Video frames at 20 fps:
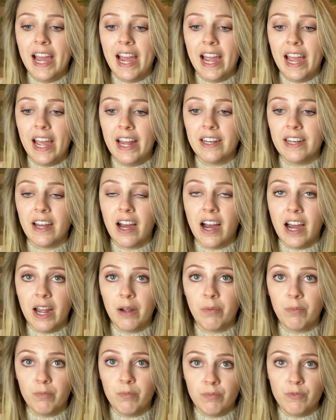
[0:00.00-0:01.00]
And
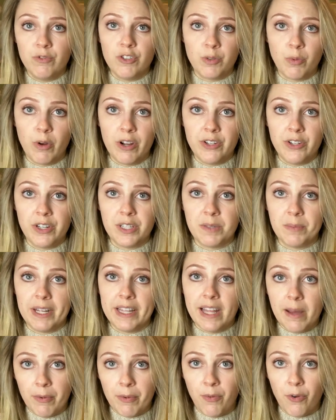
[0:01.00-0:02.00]
I just want to
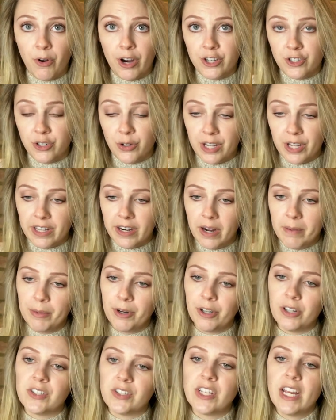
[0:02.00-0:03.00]
explain that before I show you the
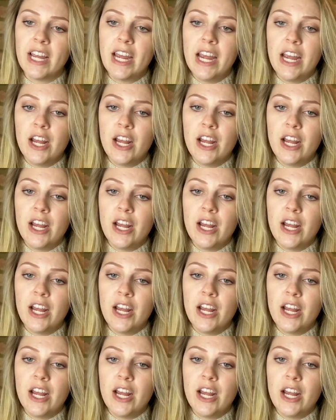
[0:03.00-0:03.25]
numbers.